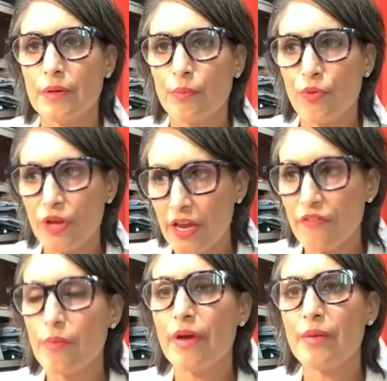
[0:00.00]
bring
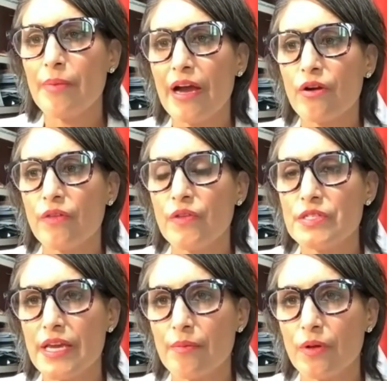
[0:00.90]
everybody back around the
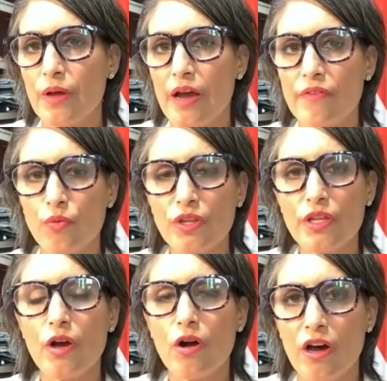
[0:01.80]
table, have a
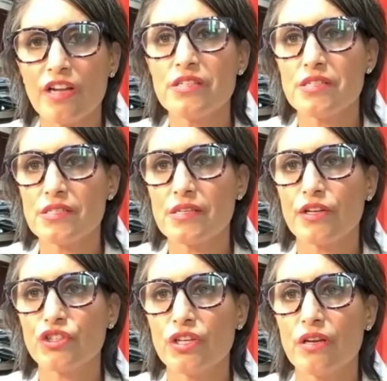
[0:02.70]
really honest
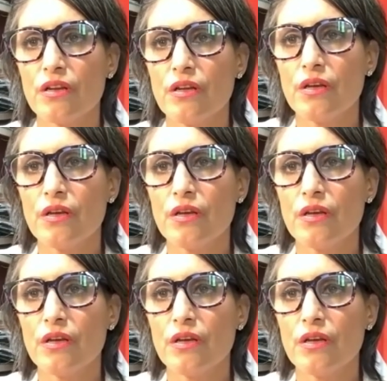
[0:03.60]
discussion